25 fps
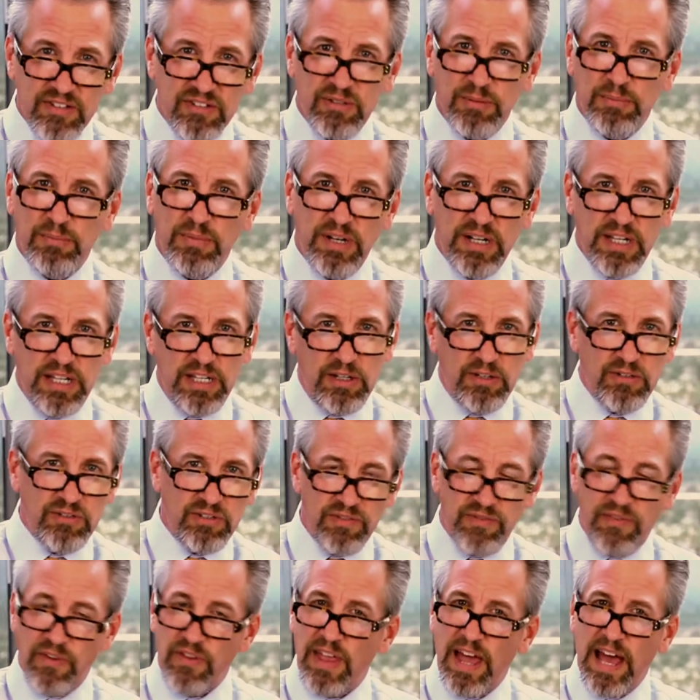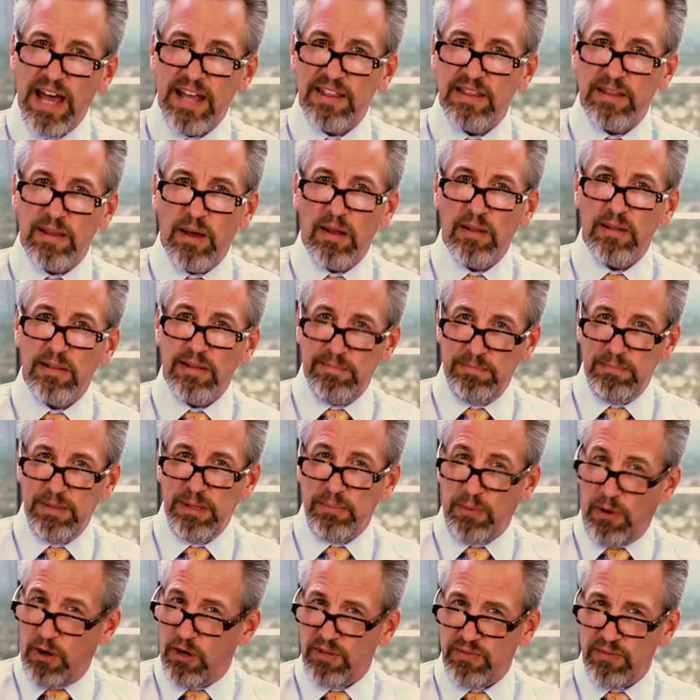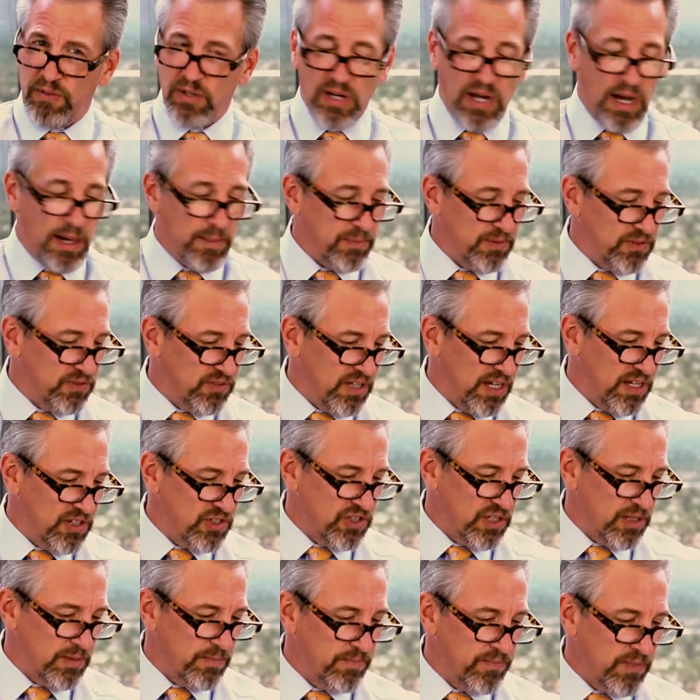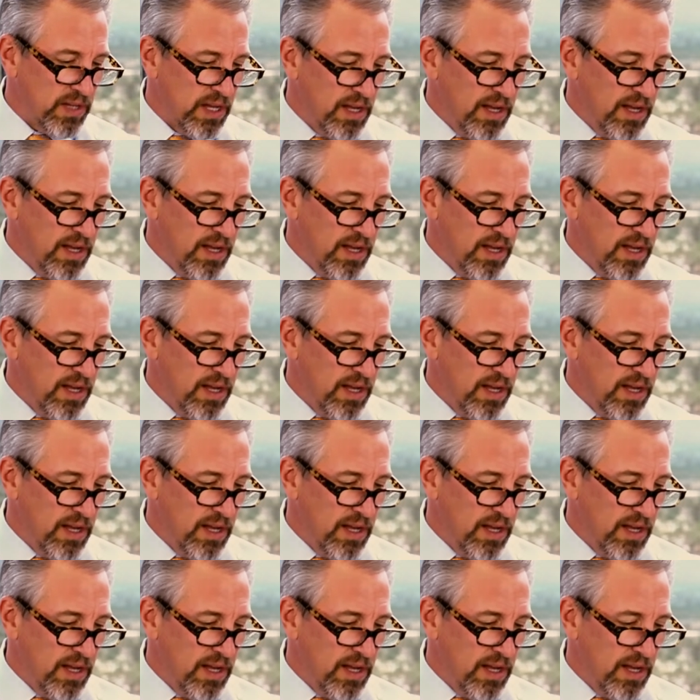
some money, use it for that, that'll be part of your compensation.